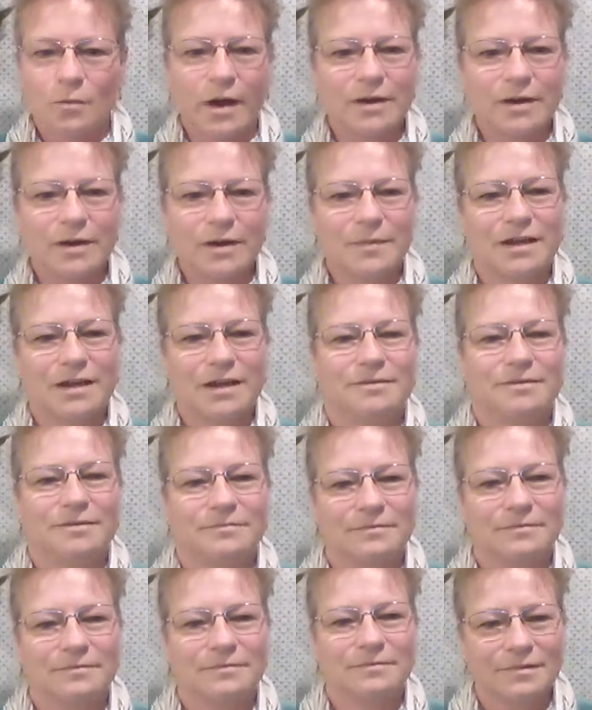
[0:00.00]
wait a minute.
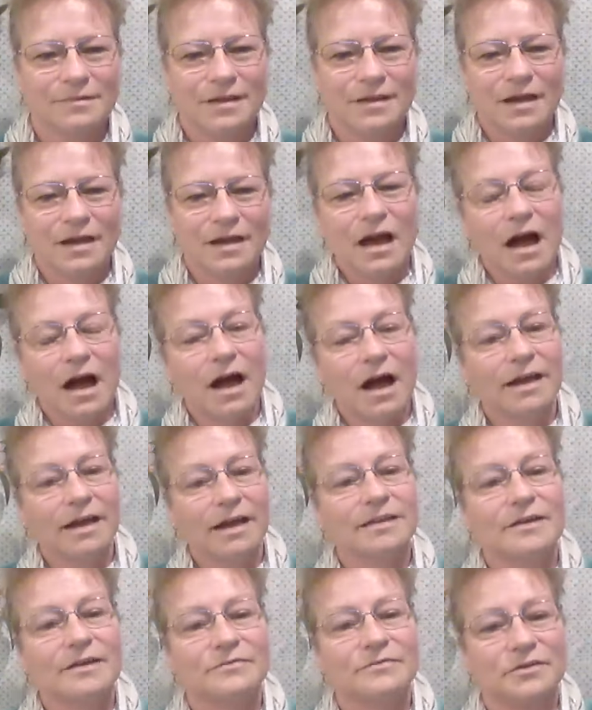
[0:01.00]
I
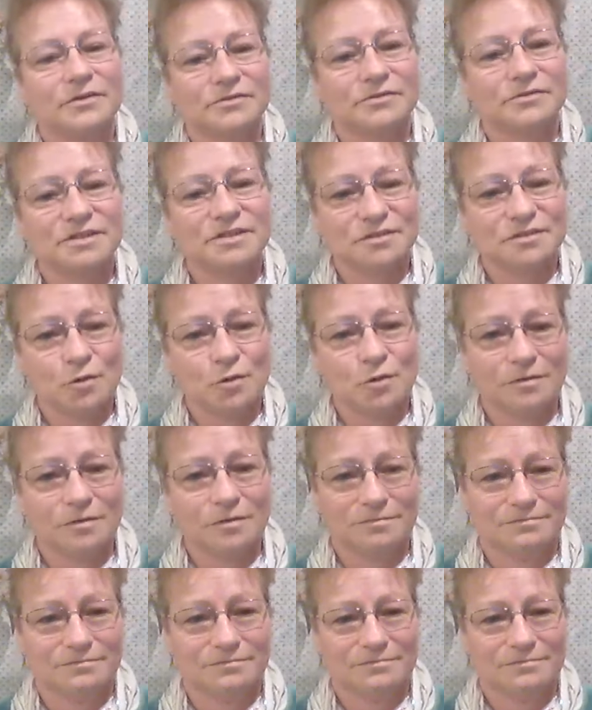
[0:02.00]
love their
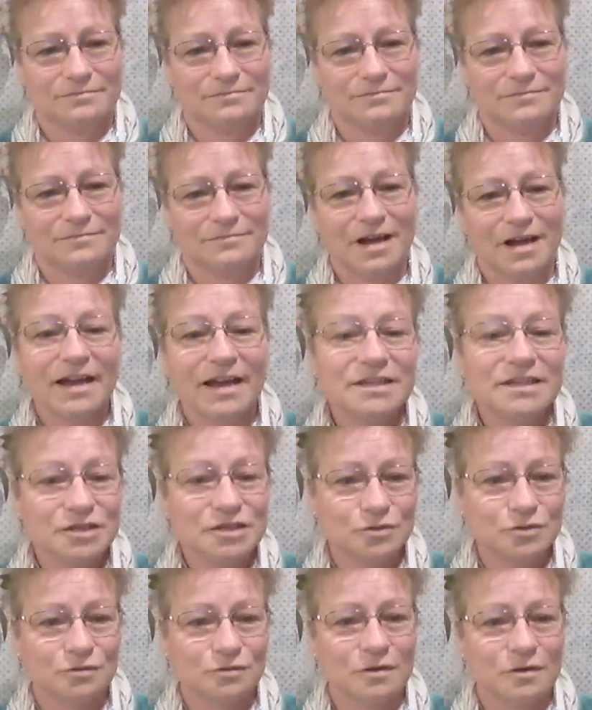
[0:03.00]
soul. Mm-hmm. I
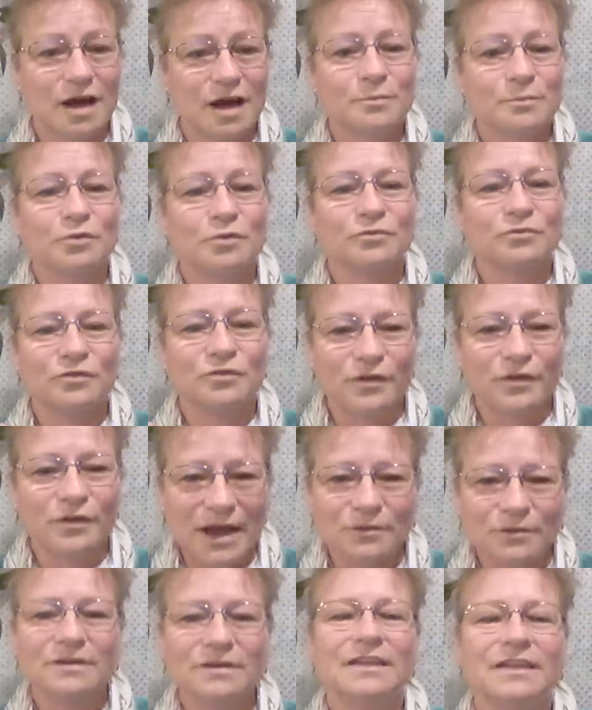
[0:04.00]
do. I
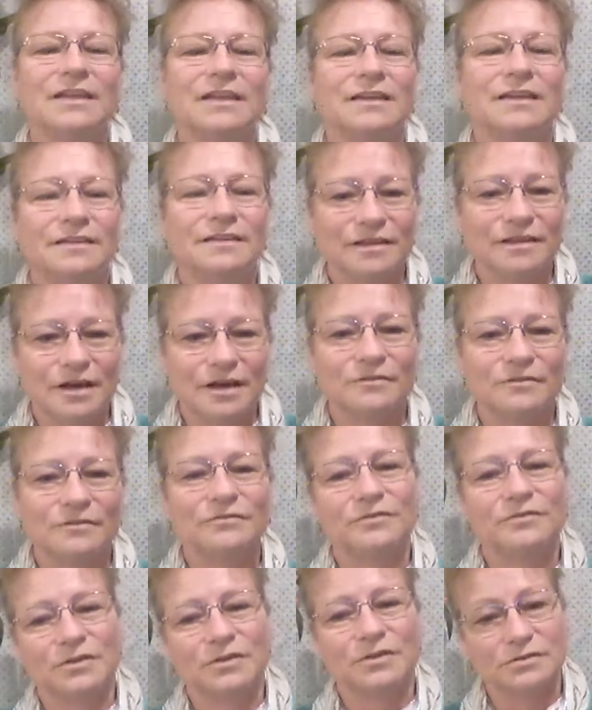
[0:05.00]
profoundly love
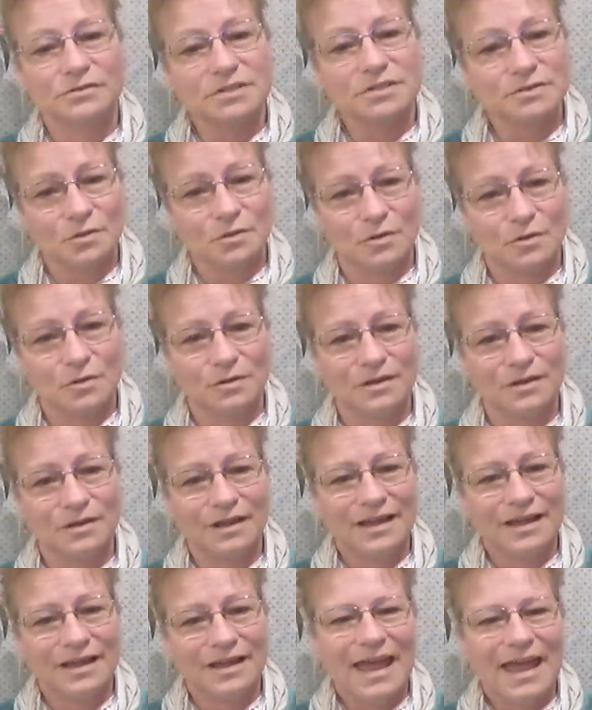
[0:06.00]
their soul.
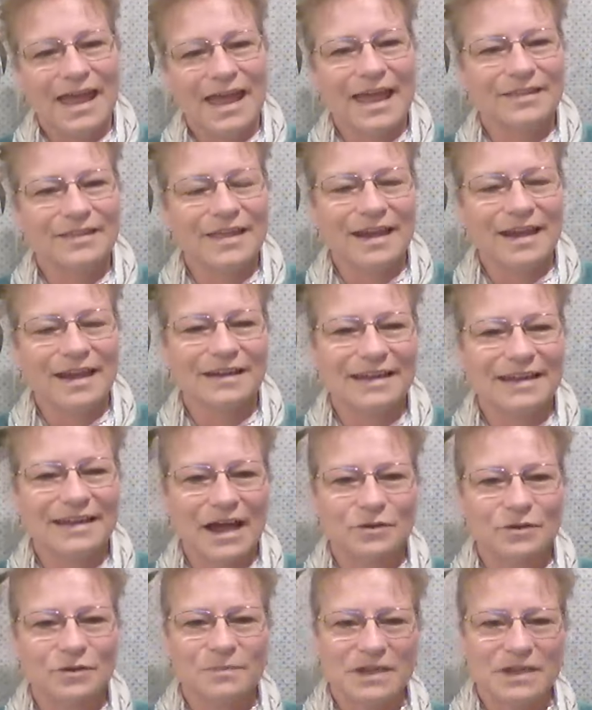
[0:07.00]
Mm-hmm. And that
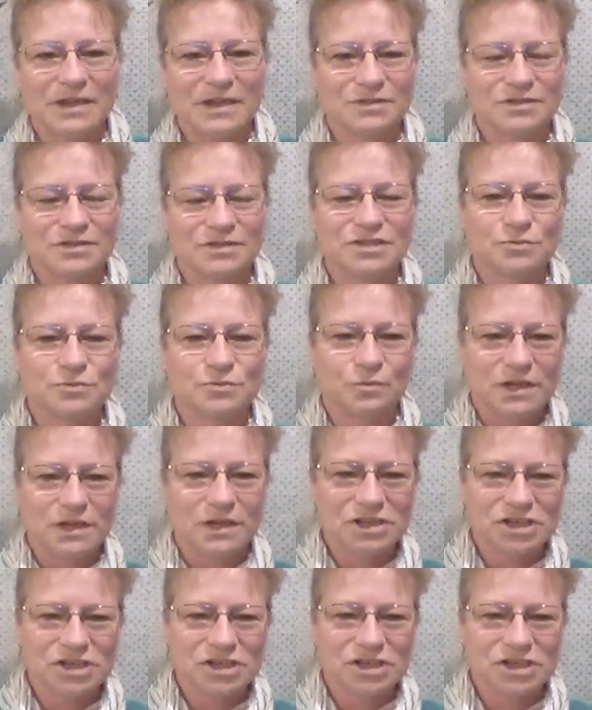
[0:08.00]
allowed me to
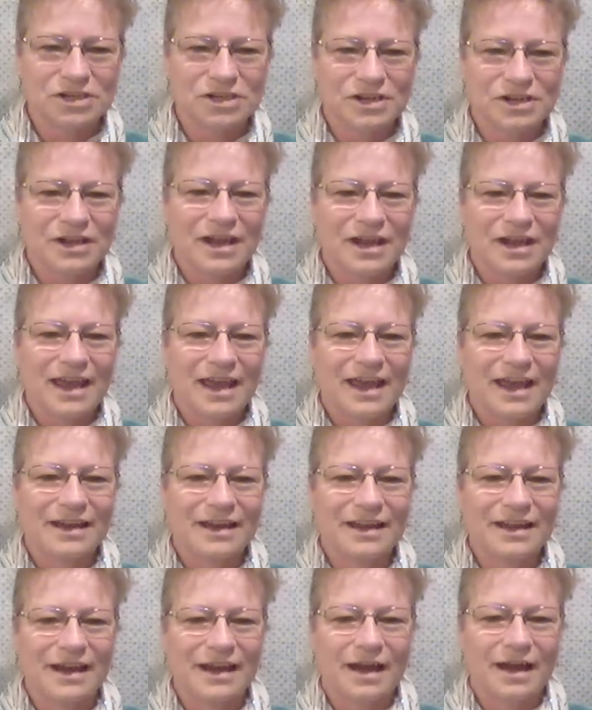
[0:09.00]
switch and
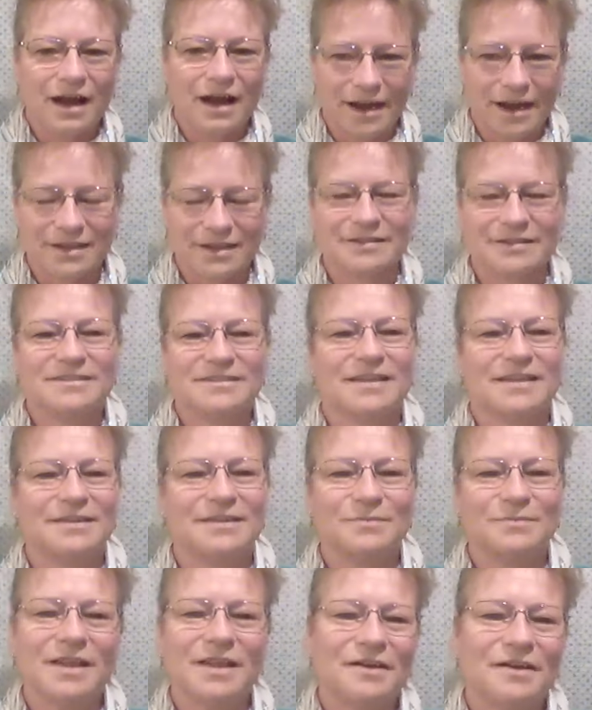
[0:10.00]
yet I mm-hmm. can send
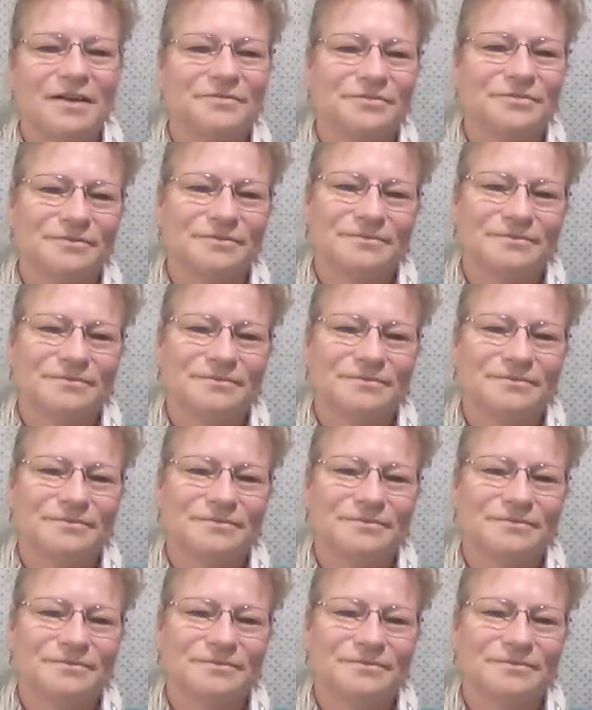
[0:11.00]
them love.